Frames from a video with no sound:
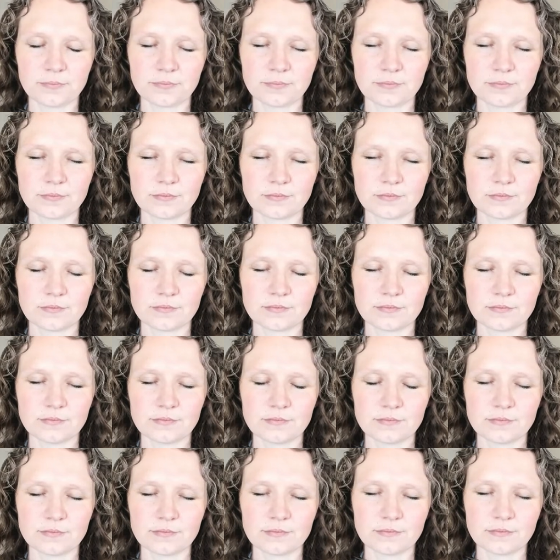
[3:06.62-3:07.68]

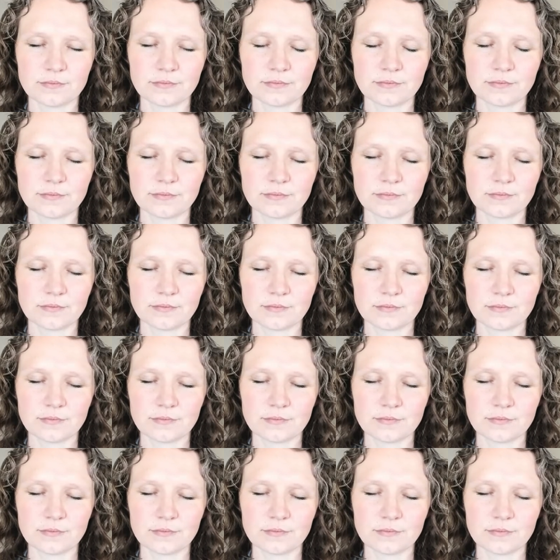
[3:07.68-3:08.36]
No one is speaking in this clip.